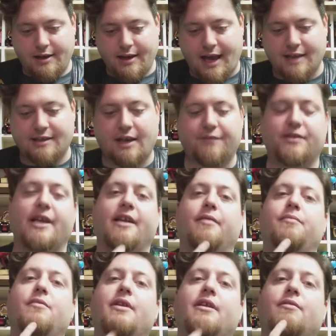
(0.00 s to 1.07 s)
As I've
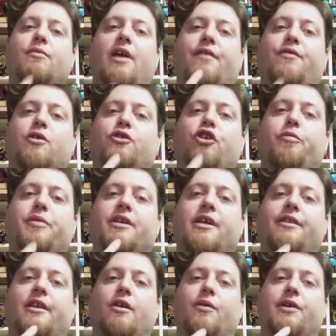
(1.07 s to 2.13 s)
stated when I first opened
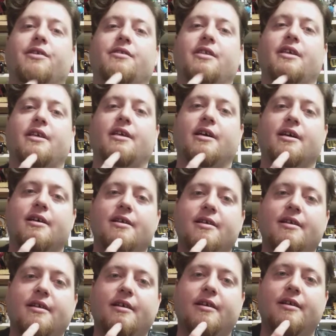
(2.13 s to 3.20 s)
it, there is the
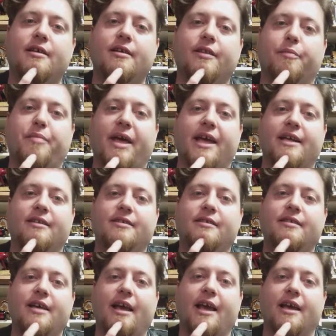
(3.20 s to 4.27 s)

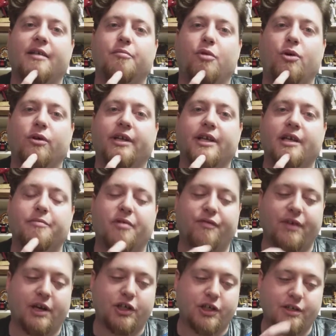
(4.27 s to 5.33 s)
paint and molding
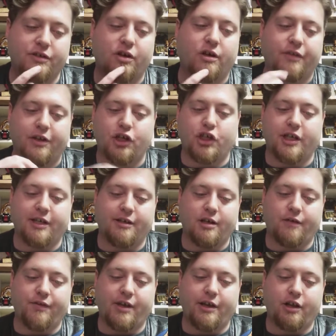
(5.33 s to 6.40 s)
imperfections on the chin
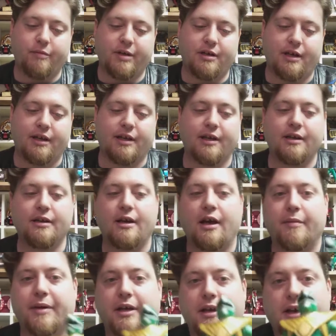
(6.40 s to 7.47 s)
of the helmet. Again,
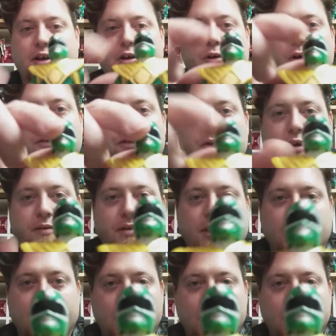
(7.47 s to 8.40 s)
I mean, I don't know if you can